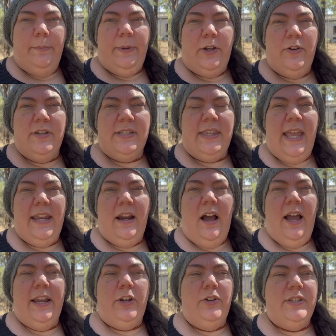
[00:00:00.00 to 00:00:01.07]
because then
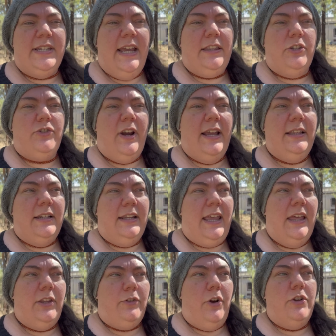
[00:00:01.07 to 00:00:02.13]
I could take the trailer to
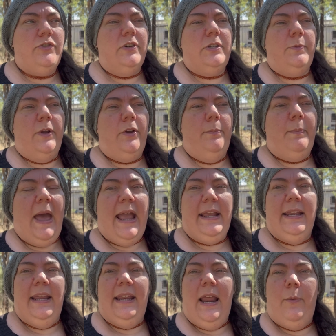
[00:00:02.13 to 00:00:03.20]
get the groceries, we could back
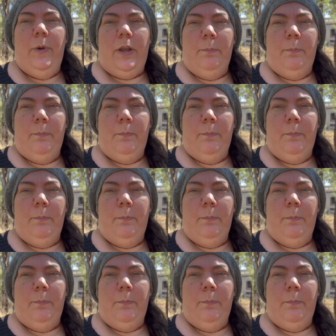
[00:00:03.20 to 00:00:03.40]
it in and we could